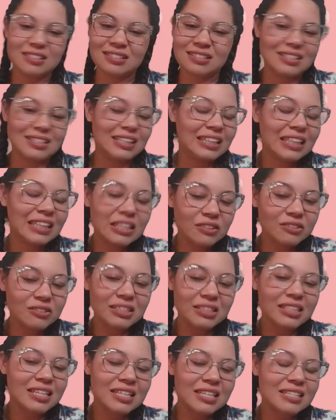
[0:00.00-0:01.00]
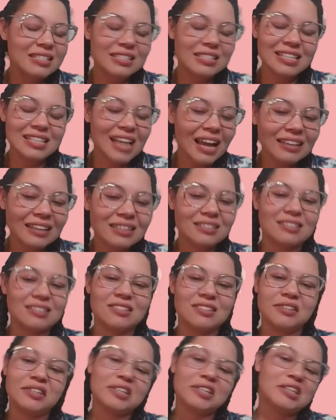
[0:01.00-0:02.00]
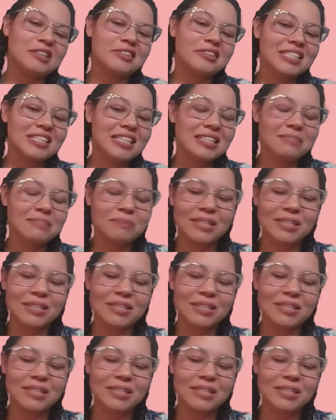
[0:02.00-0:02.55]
literally, it's not necessarily a critique,